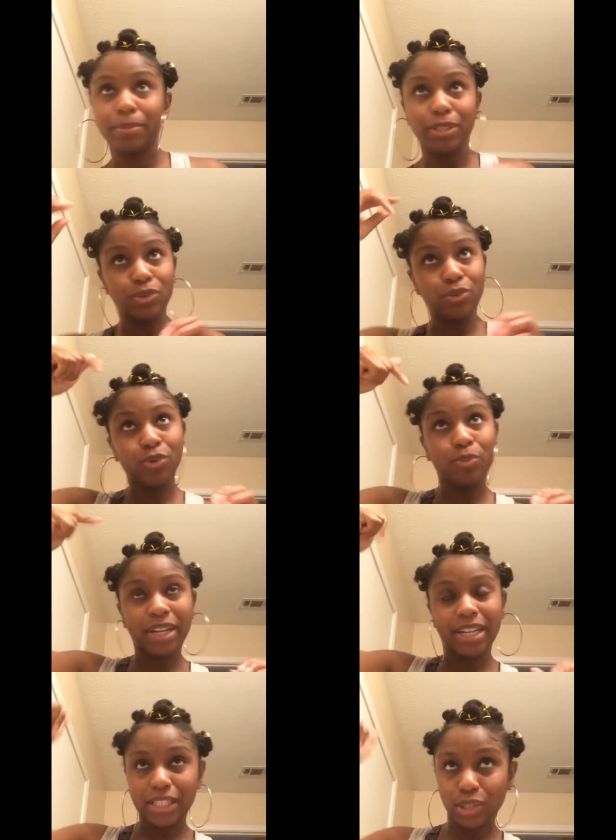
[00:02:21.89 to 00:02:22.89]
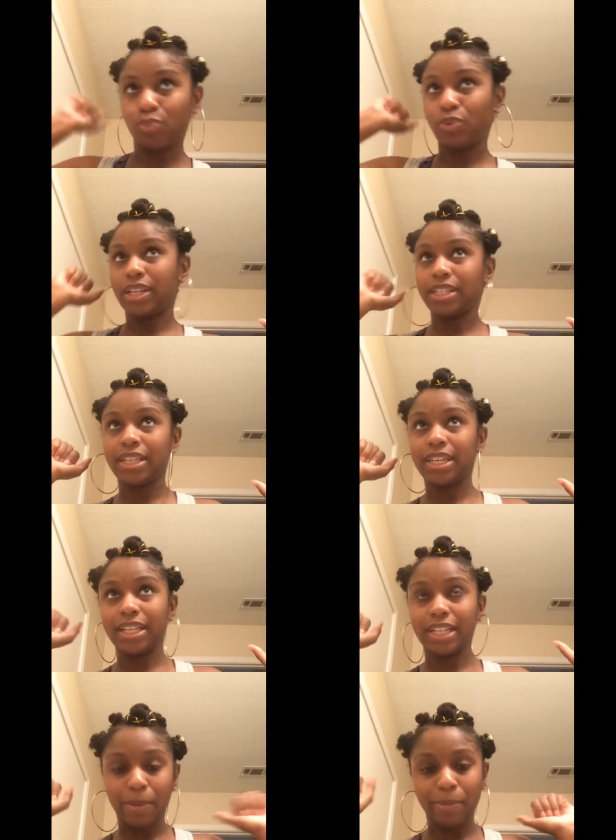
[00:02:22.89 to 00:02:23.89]
Let me do my next one,
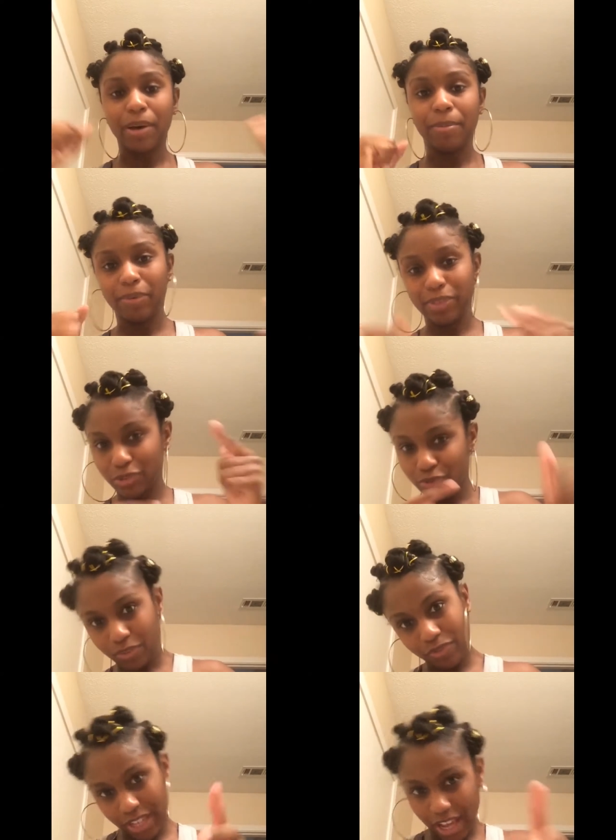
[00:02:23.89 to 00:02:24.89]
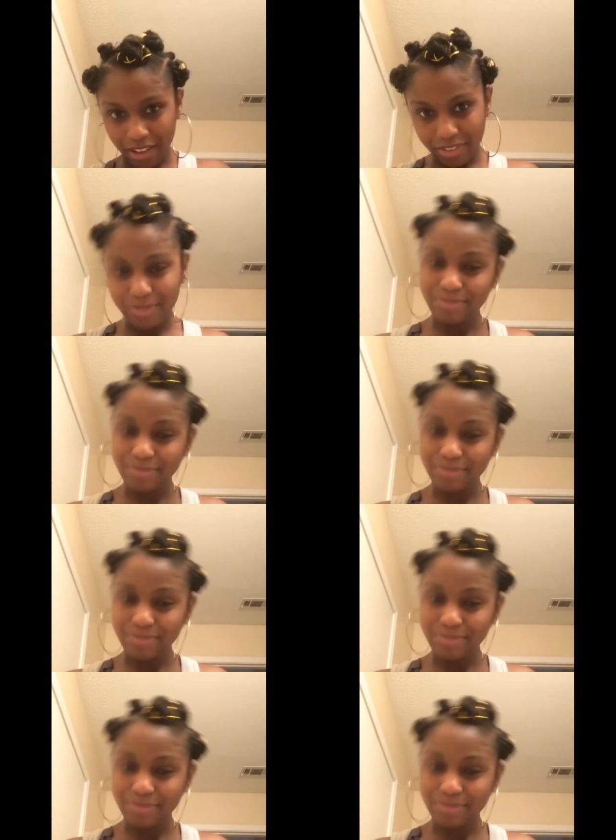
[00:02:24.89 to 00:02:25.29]
and I'm gonna come back with the string for y'all.